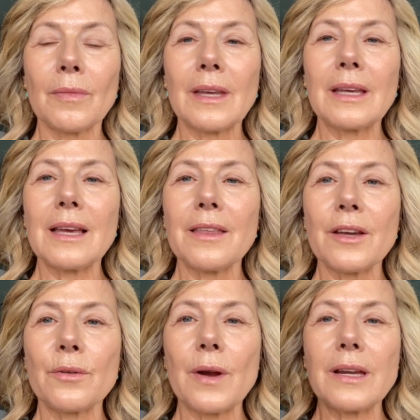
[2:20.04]
Yeah, they're
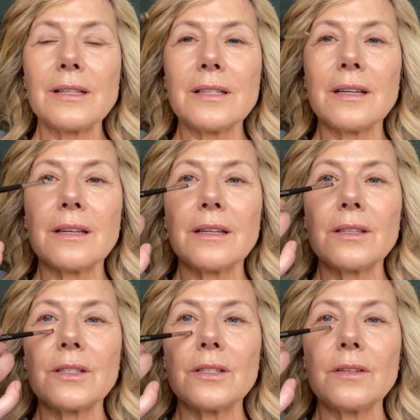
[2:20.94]
great
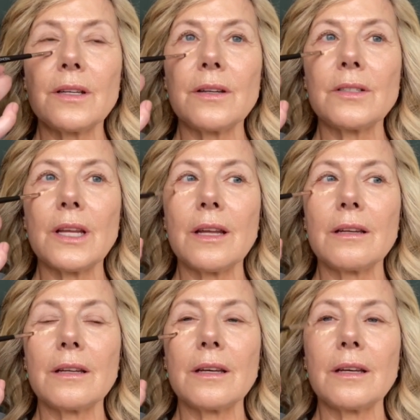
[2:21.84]
Studio
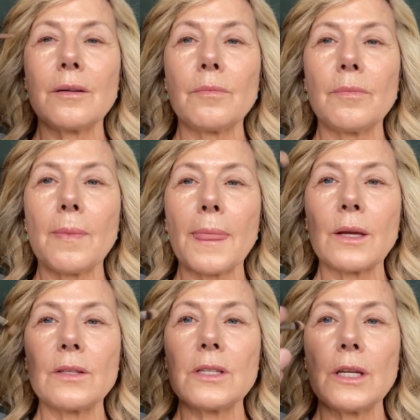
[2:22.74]
10
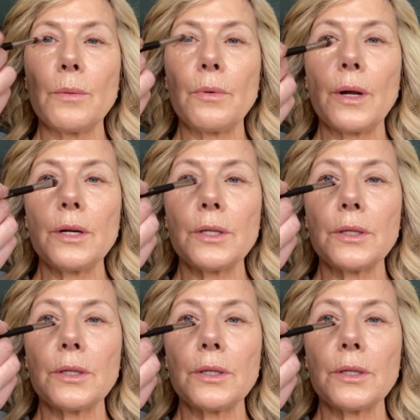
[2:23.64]
concealer brush.